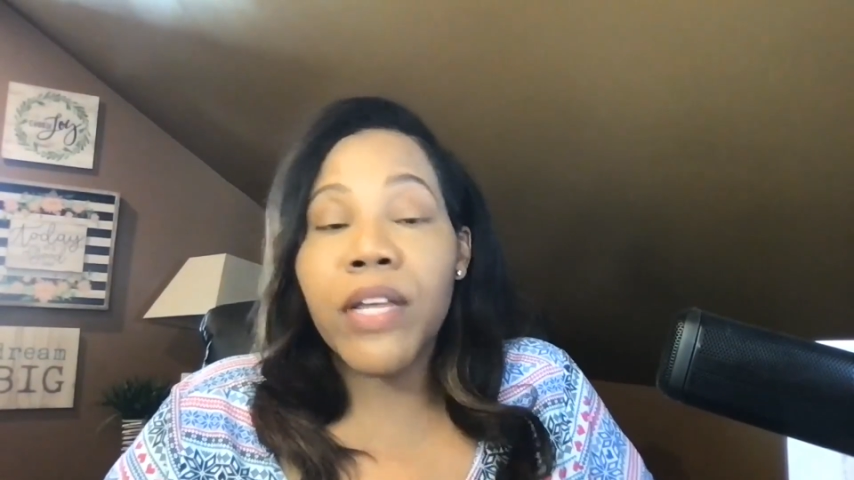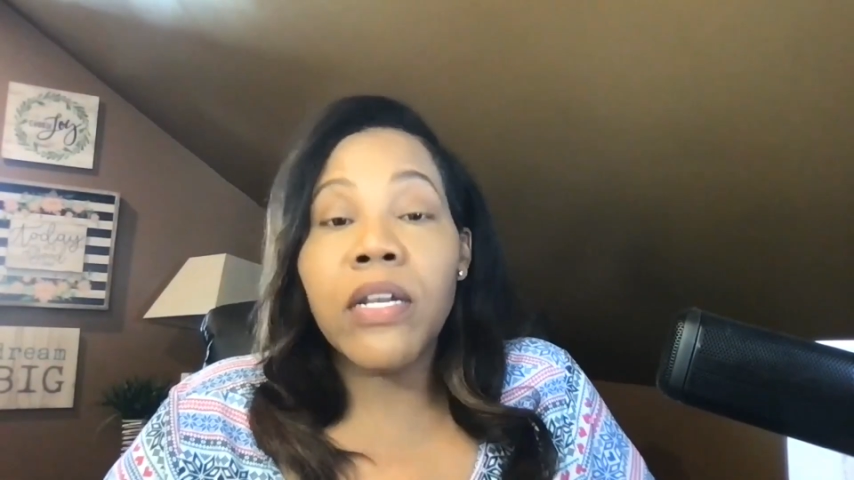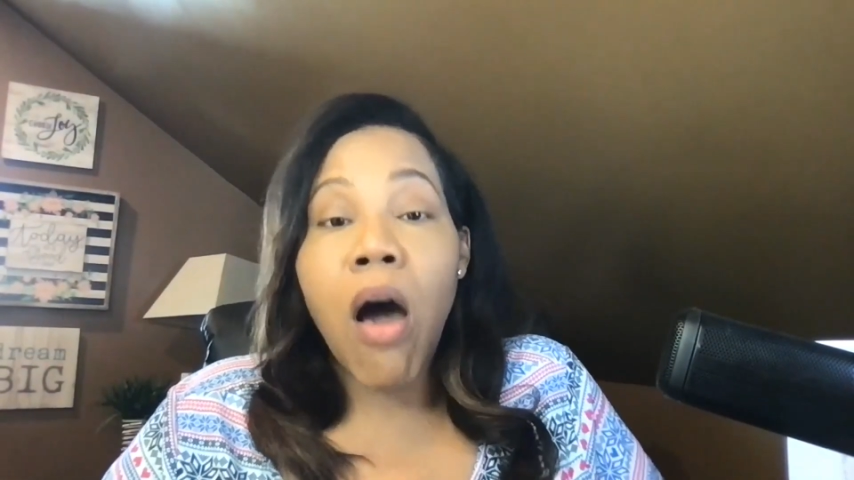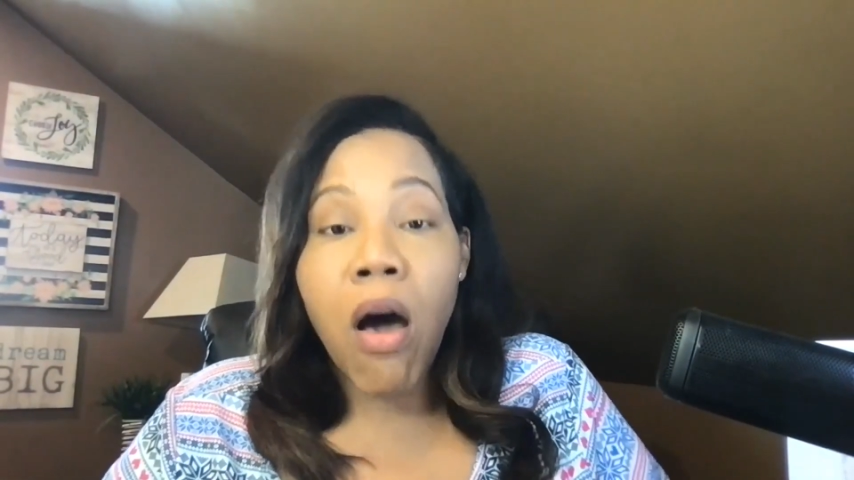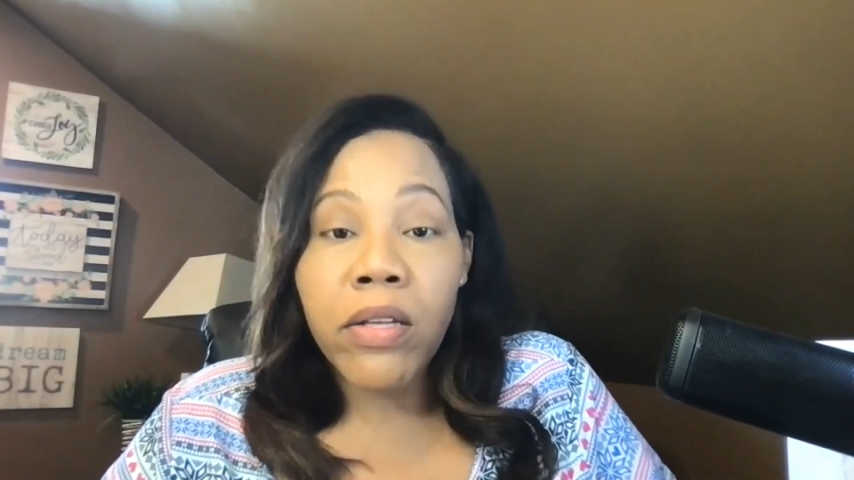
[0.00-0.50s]
the
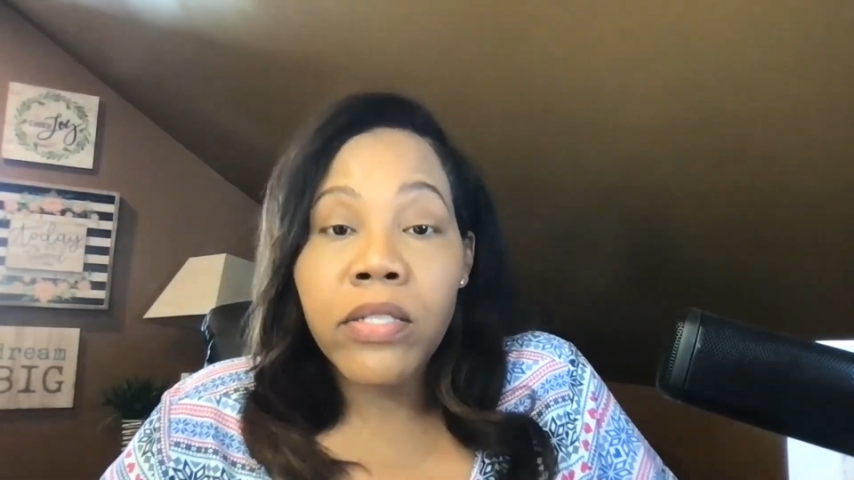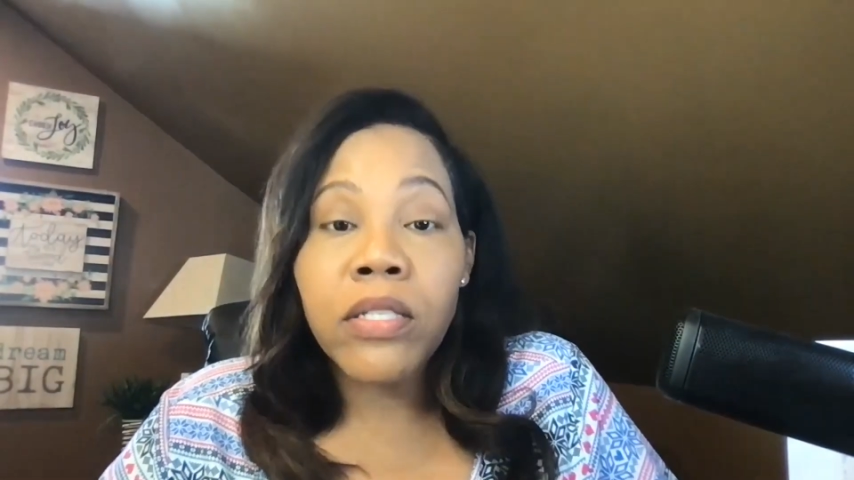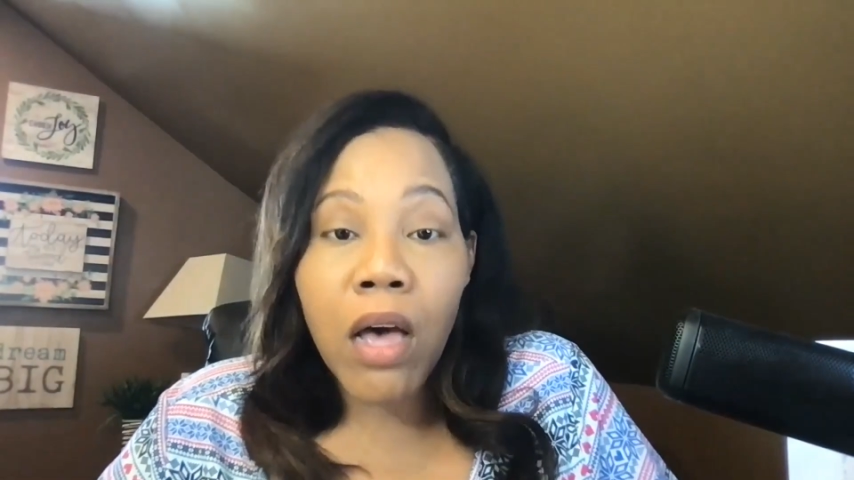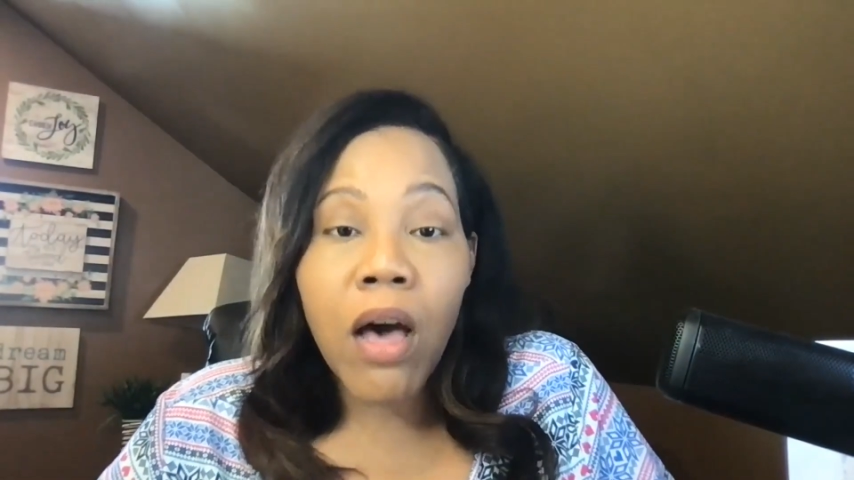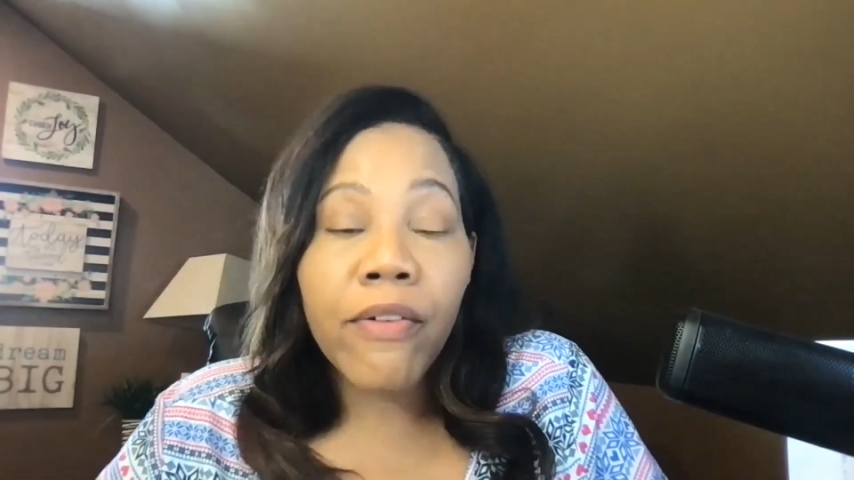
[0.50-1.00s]

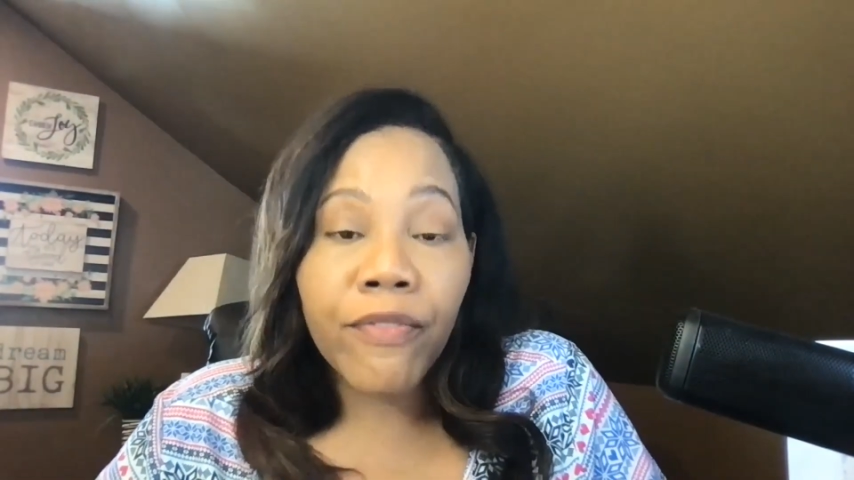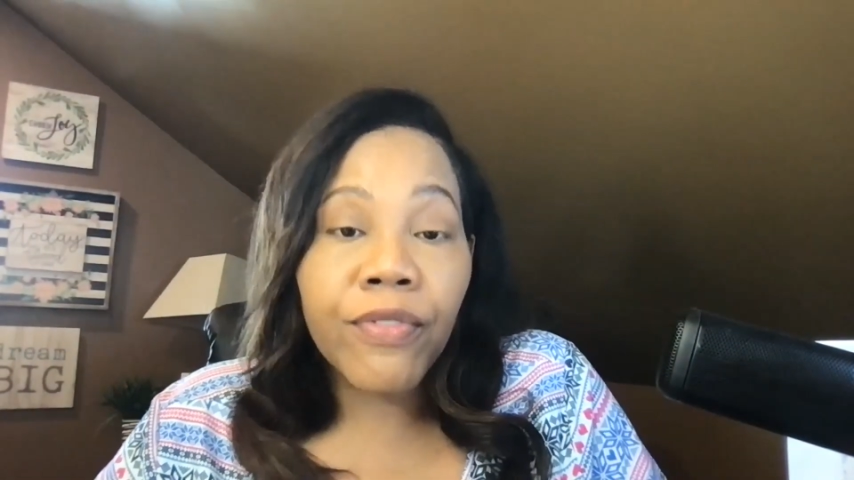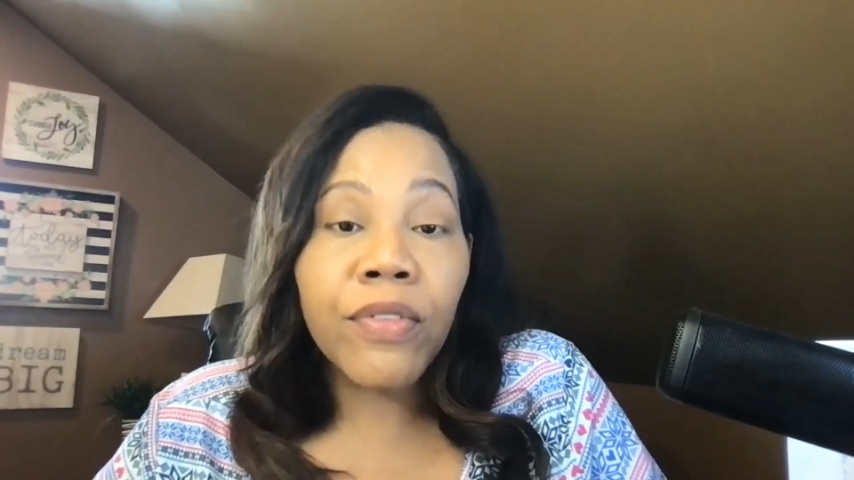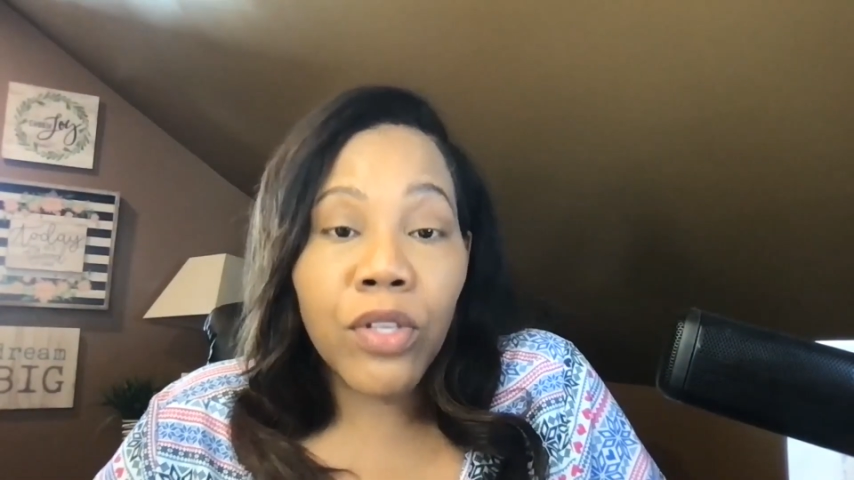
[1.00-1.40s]
loss of